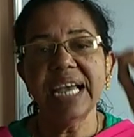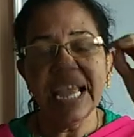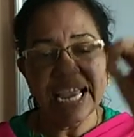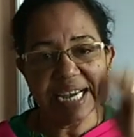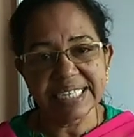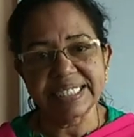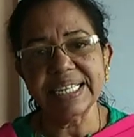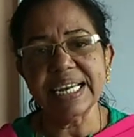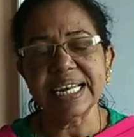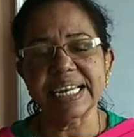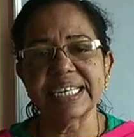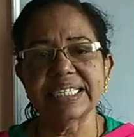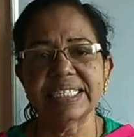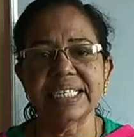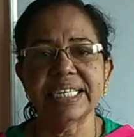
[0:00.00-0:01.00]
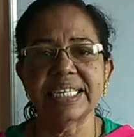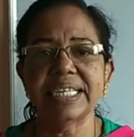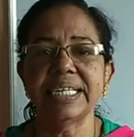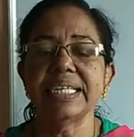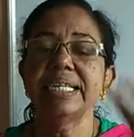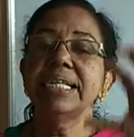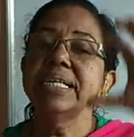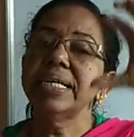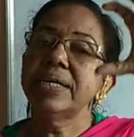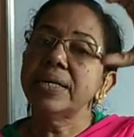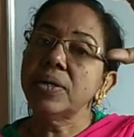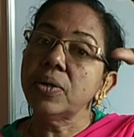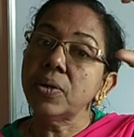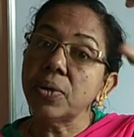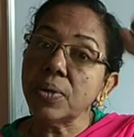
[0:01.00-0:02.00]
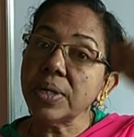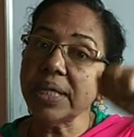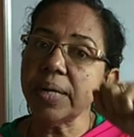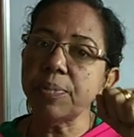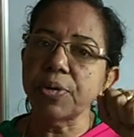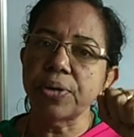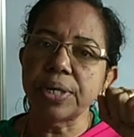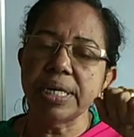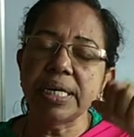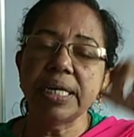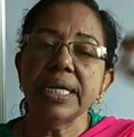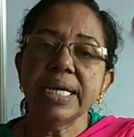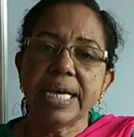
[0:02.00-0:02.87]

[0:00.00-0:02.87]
acceleration on the body.